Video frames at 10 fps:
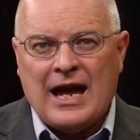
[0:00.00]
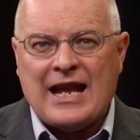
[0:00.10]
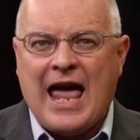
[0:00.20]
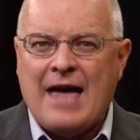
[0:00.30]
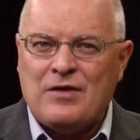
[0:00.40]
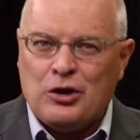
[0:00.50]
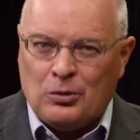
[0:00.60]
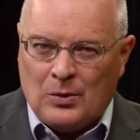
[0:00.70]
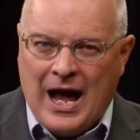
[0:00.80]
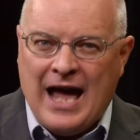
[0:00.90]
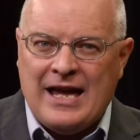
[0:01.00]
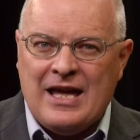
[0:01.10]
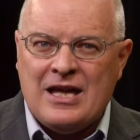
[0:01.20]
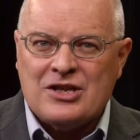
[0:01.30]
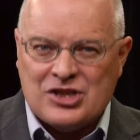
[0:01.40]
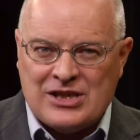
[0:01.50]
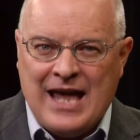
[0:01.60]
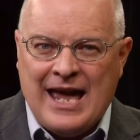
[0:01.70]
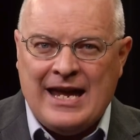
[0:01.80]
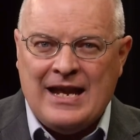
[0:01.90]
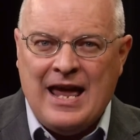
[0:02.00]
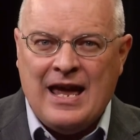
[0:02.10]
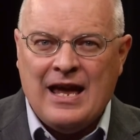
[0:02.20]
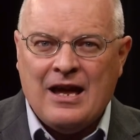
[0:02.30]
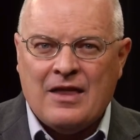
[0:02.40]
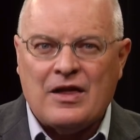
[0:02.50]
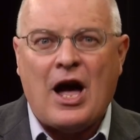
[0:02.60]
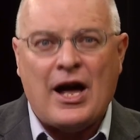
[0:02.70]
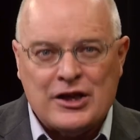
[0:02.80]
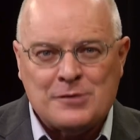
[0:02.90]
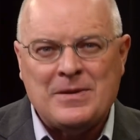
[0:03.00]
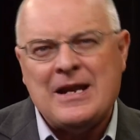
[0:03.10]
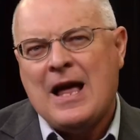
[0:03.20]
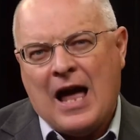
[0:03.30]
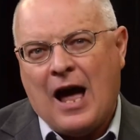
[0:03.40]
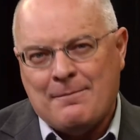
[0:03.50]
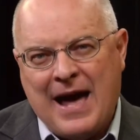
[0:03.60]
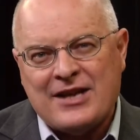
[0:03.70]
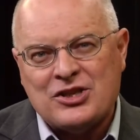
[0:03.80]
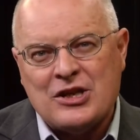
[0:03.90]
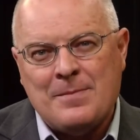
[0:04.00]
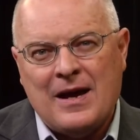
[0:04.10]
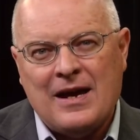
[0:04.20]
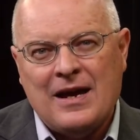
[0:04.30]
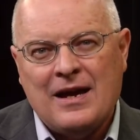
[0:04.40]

and having Uriah slain, the husband of Bathsheba.